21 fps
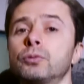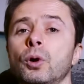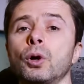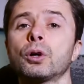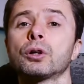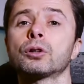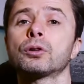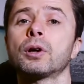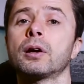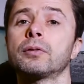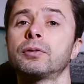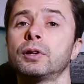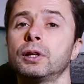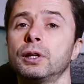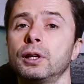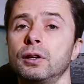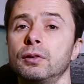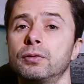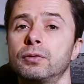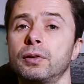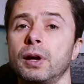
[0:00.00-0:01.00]
photographing
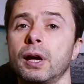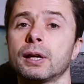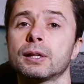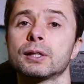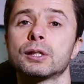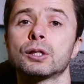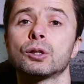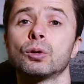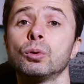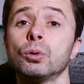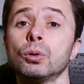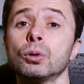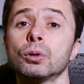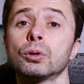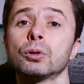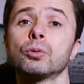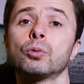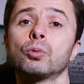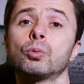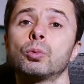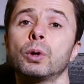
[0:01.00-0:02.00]
events,
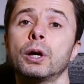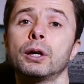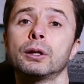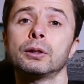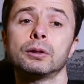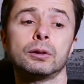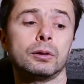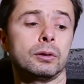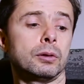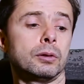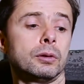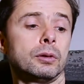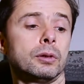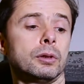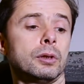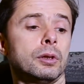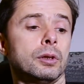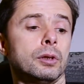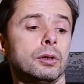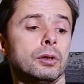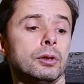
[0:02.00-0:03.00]
or when
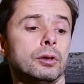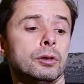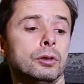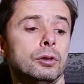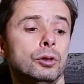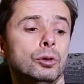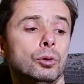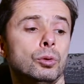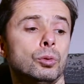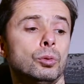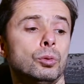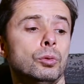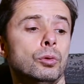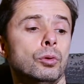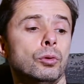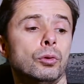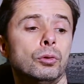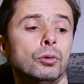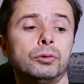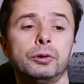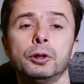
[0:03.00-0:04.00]
you
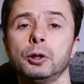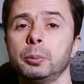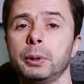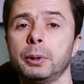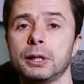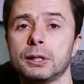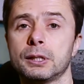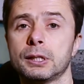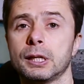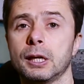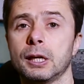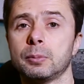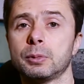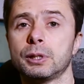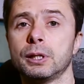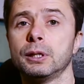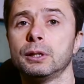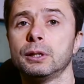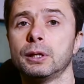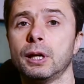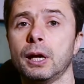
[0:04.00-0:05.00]
filming
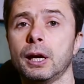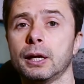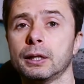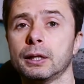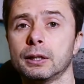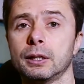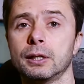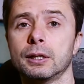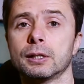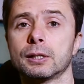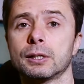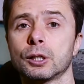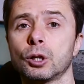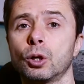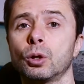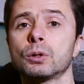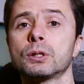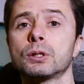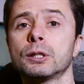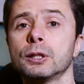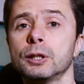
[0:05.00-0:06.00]
something that is
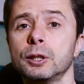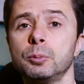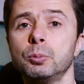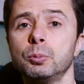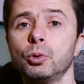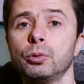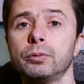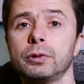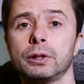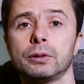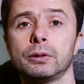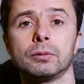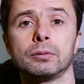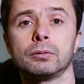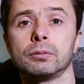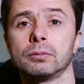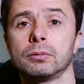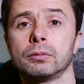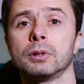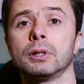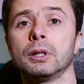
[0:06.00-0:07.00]
constantly moving.
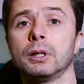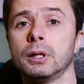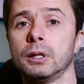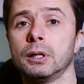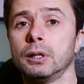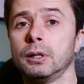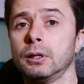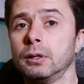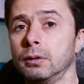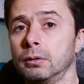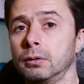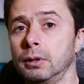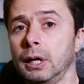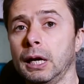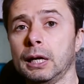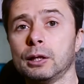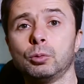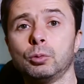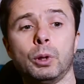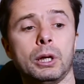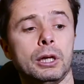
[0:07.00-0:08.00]

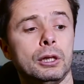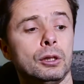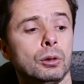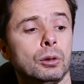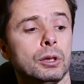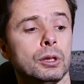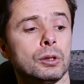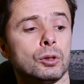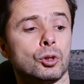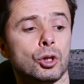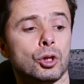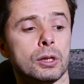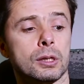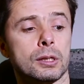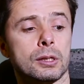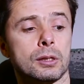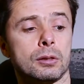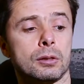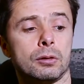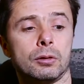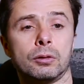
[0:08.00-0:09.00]
That way you can
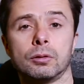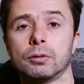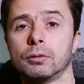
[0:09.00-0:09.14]
just